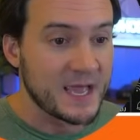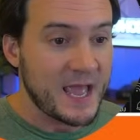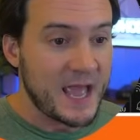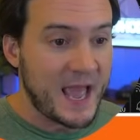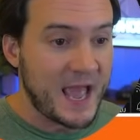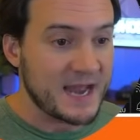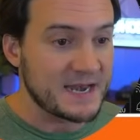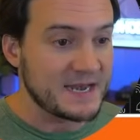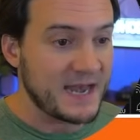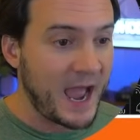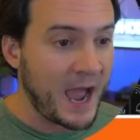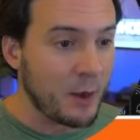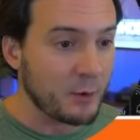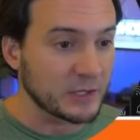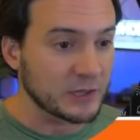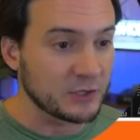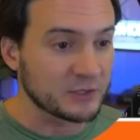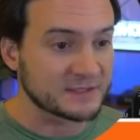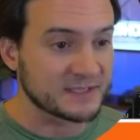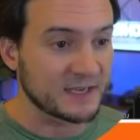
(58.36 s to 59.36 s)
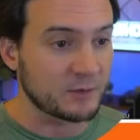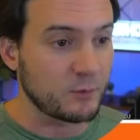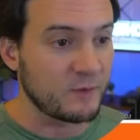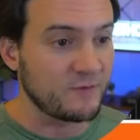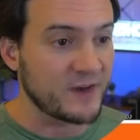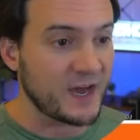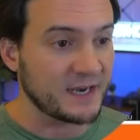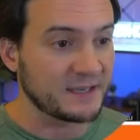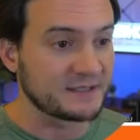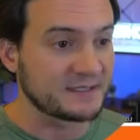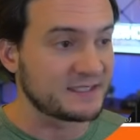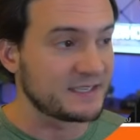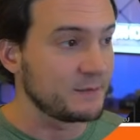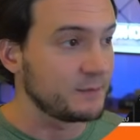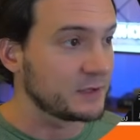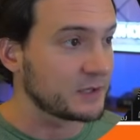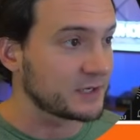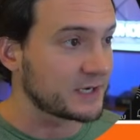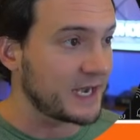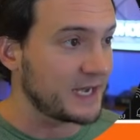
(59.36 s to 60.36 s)
And now it looks like we've got a
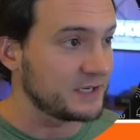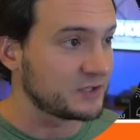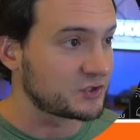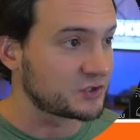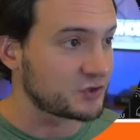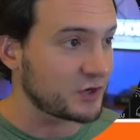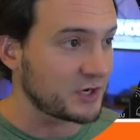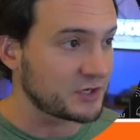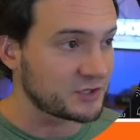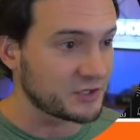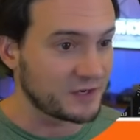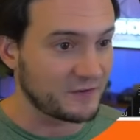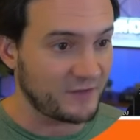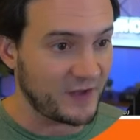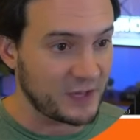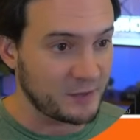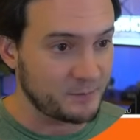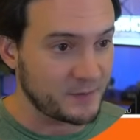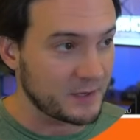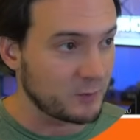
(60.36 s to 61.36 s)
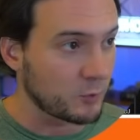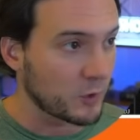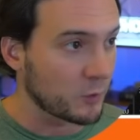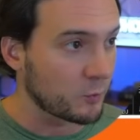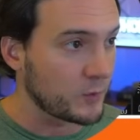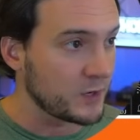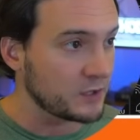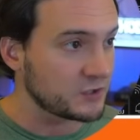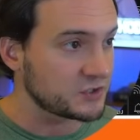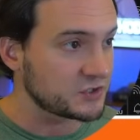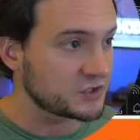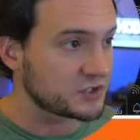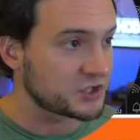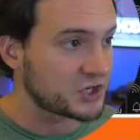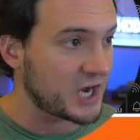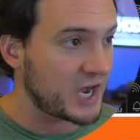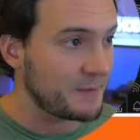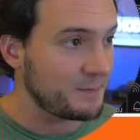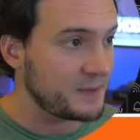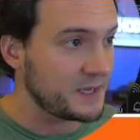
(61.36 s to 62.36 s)
similar kind of structure developing where we are just
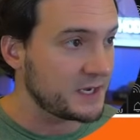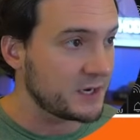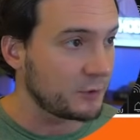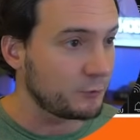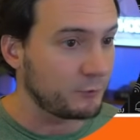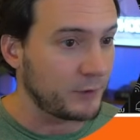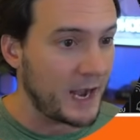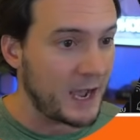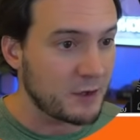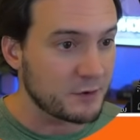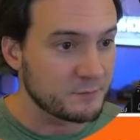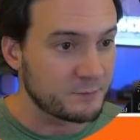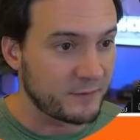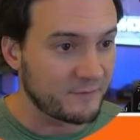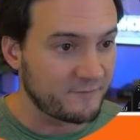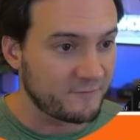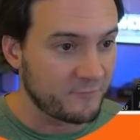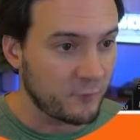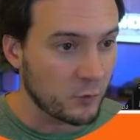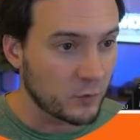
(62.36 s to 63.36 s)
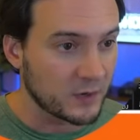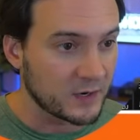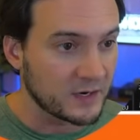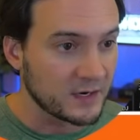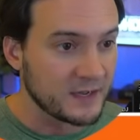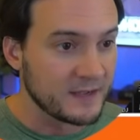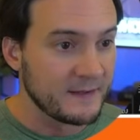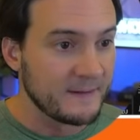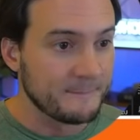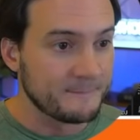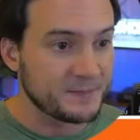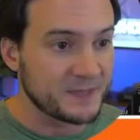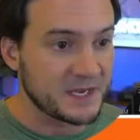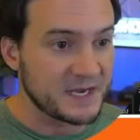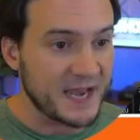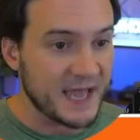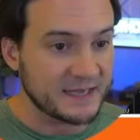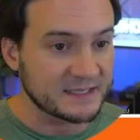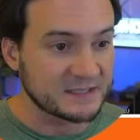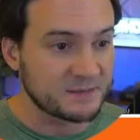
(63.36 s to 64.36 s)
chopping around before the
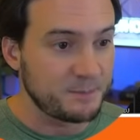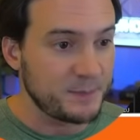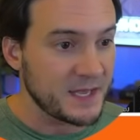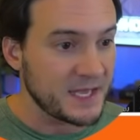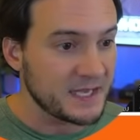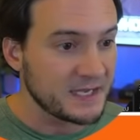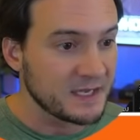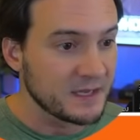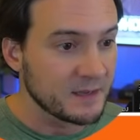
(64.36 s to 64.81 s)
next big